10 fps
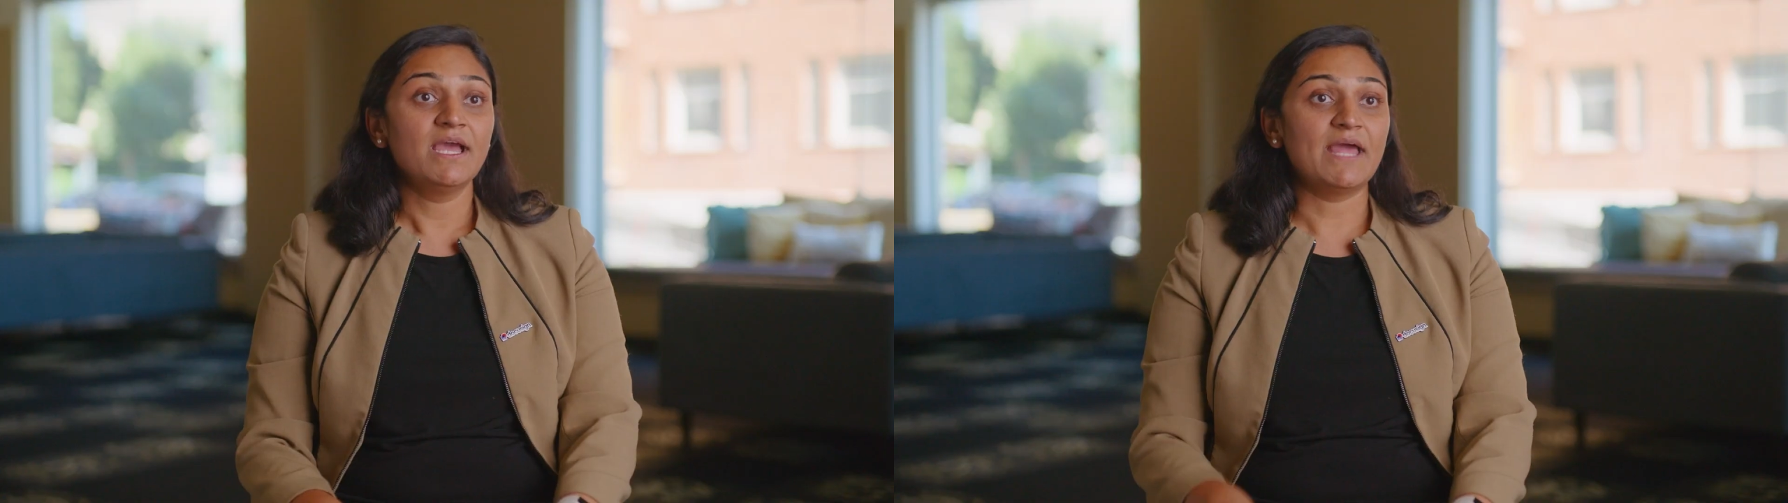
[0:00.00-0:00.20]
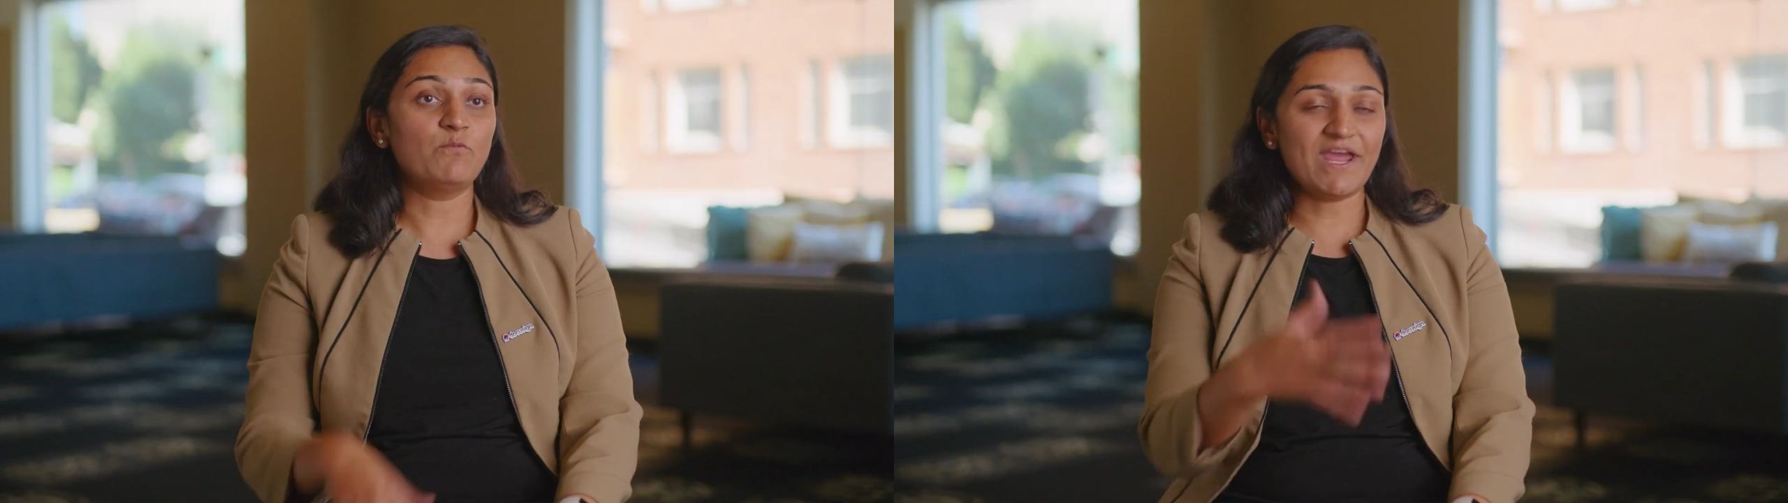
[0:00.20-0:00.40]

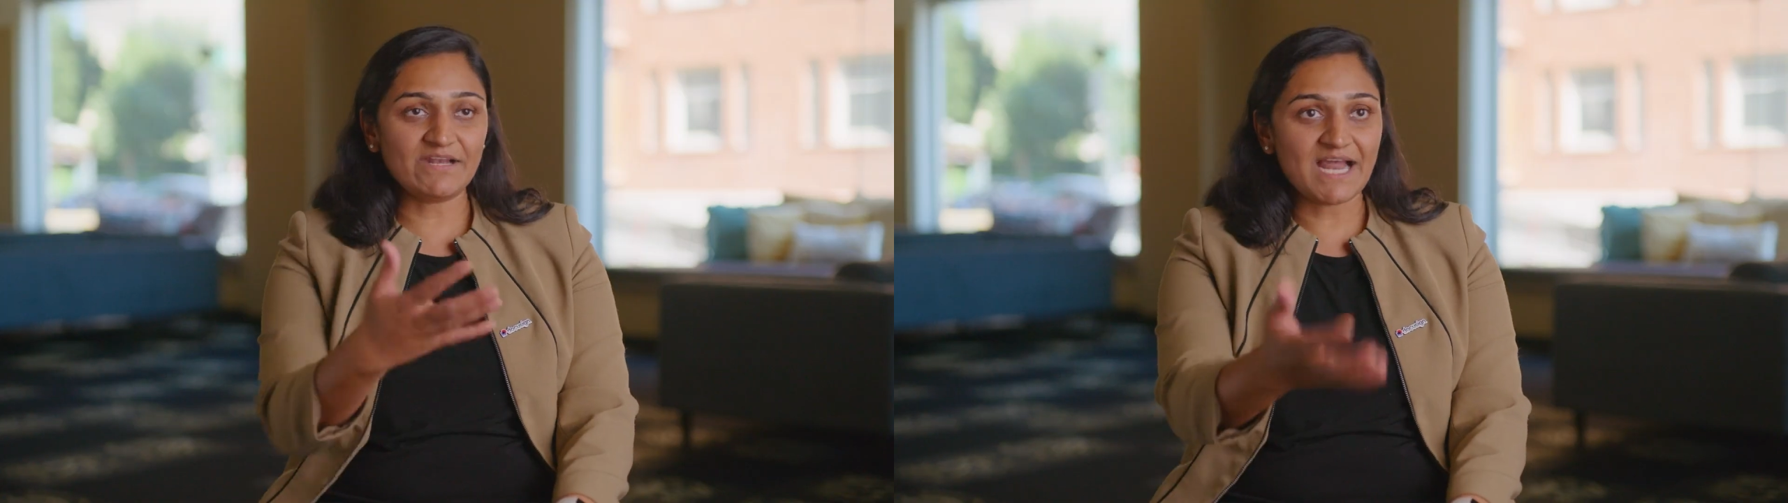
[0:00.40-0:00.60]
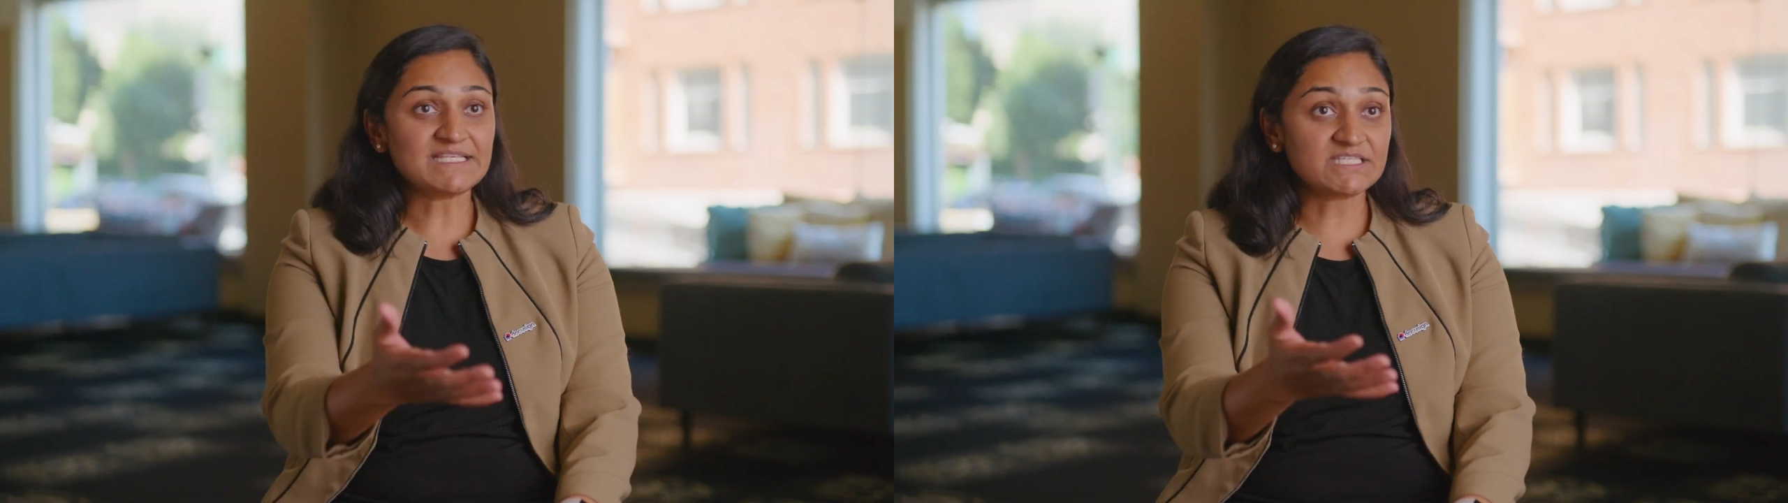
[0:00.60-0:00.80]
And where
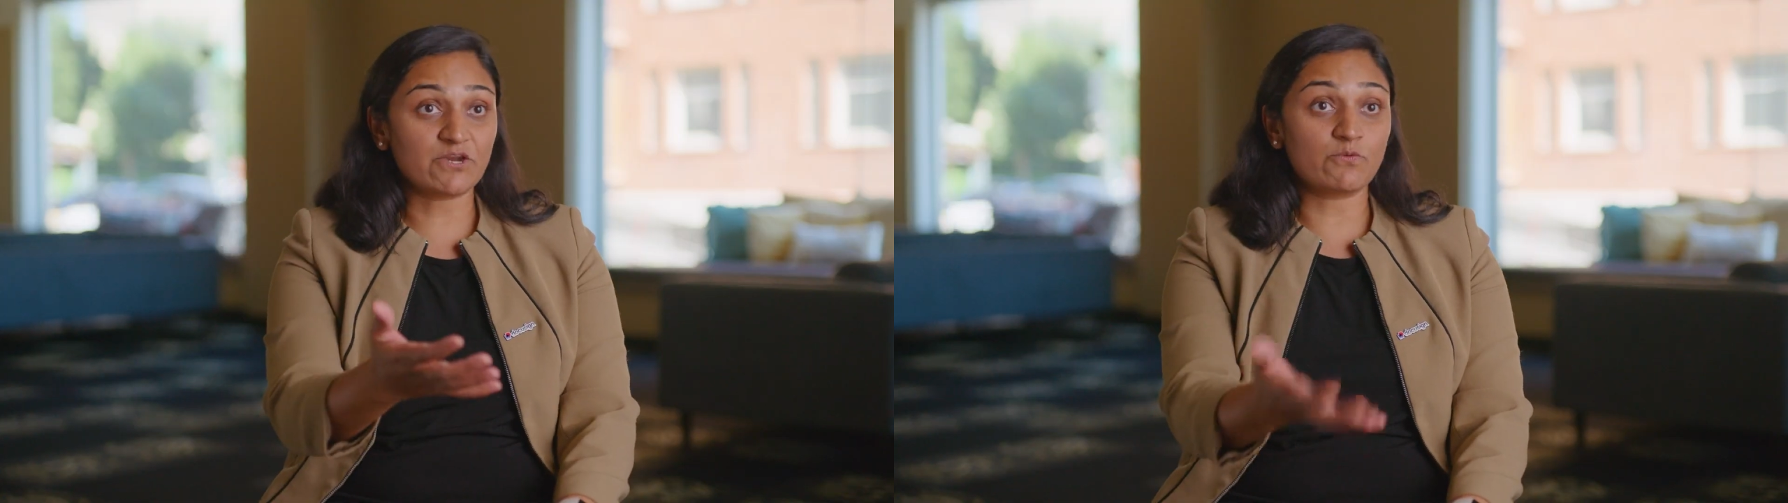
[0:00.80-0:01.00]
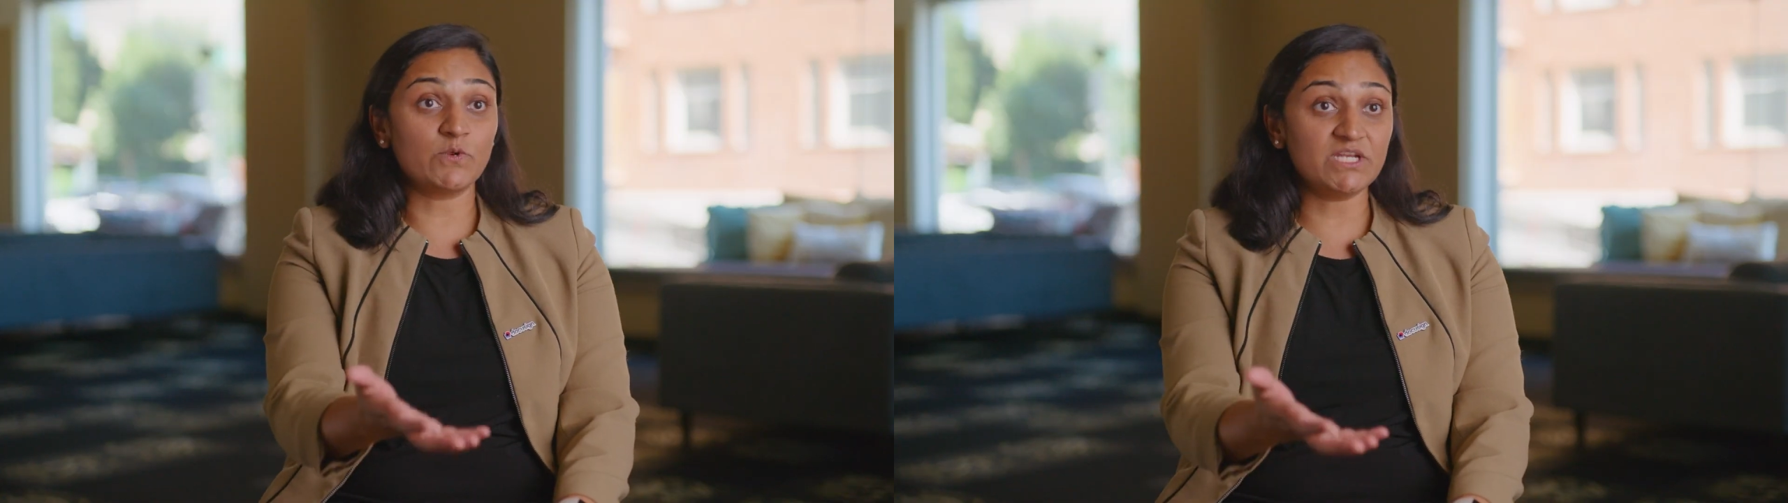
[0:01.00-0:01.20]

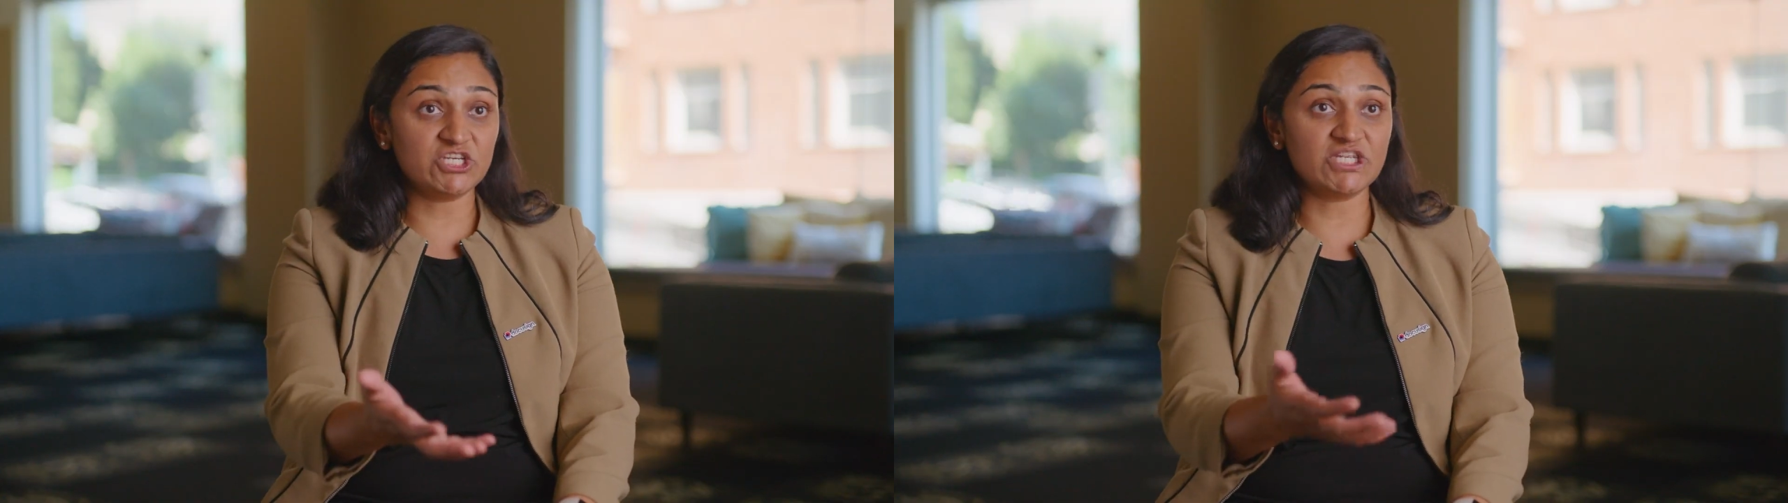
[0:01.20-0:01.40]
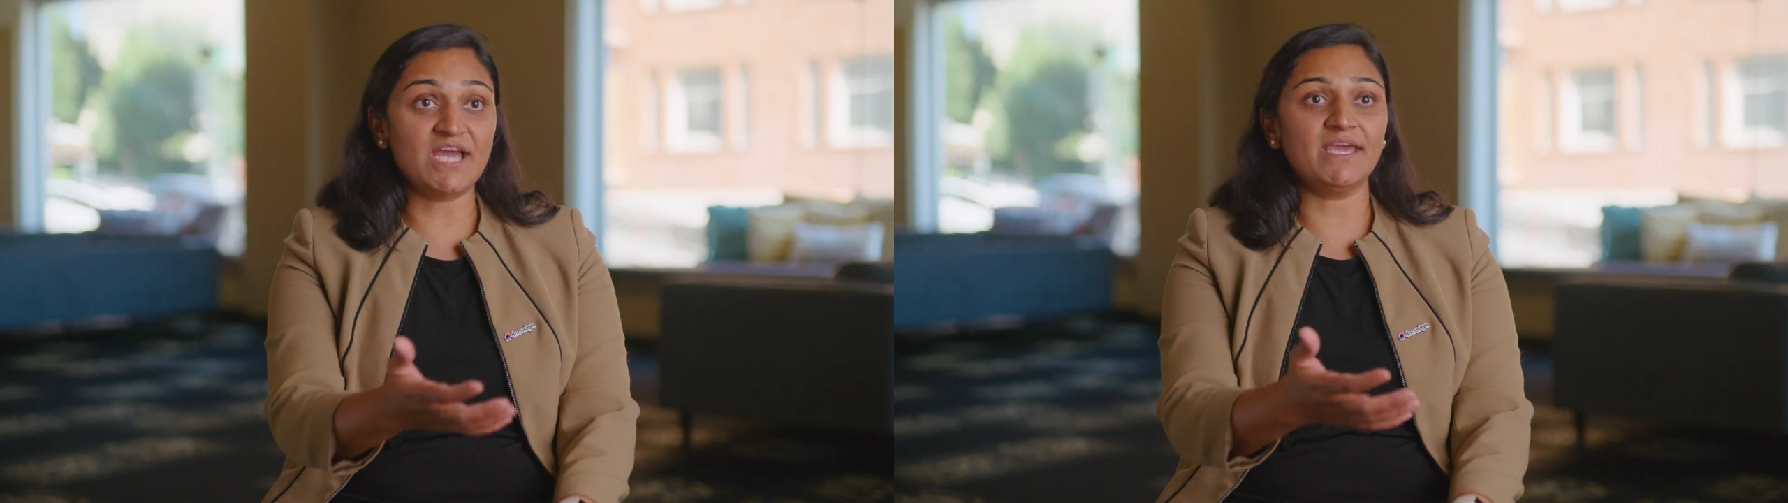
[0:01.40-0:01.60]
Elastic really
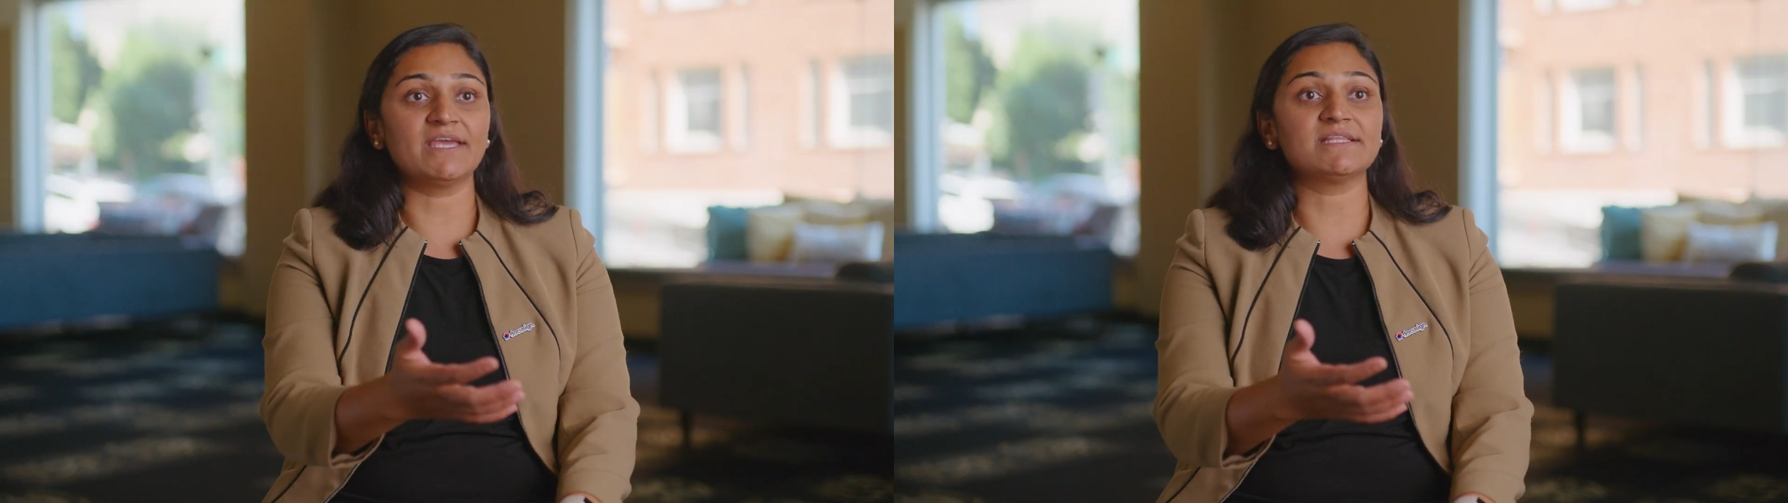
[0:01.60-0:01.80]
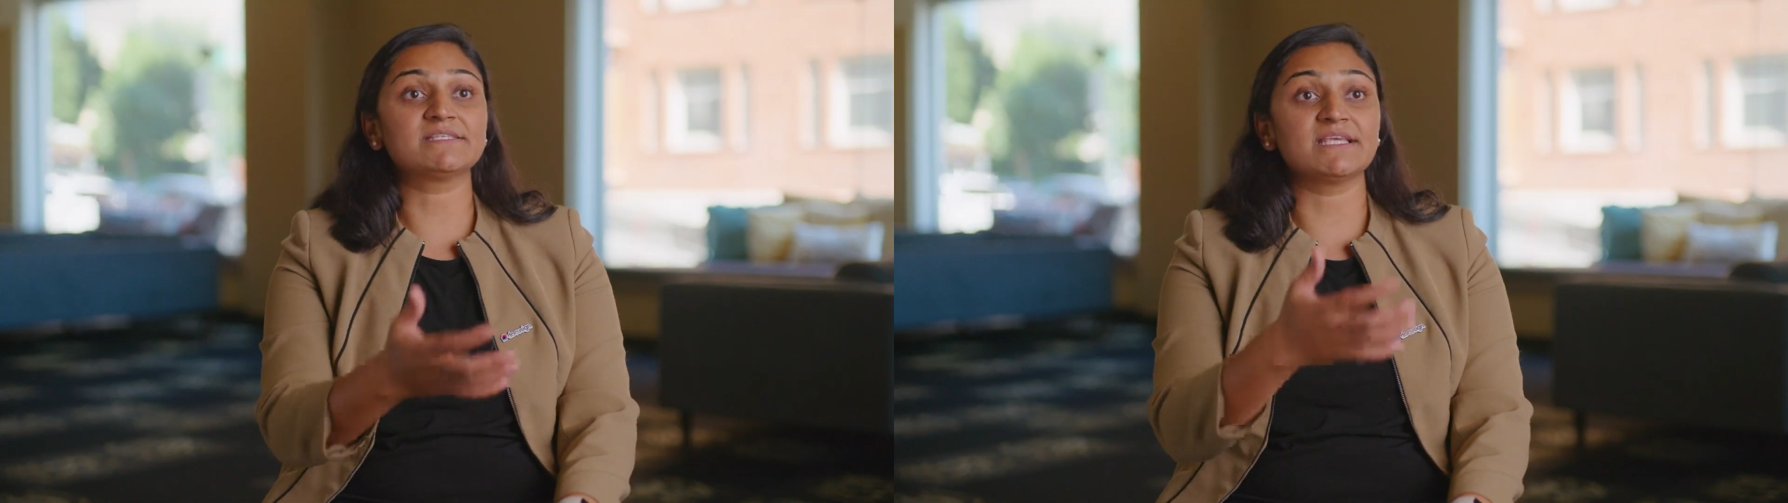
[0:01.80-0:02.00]
shines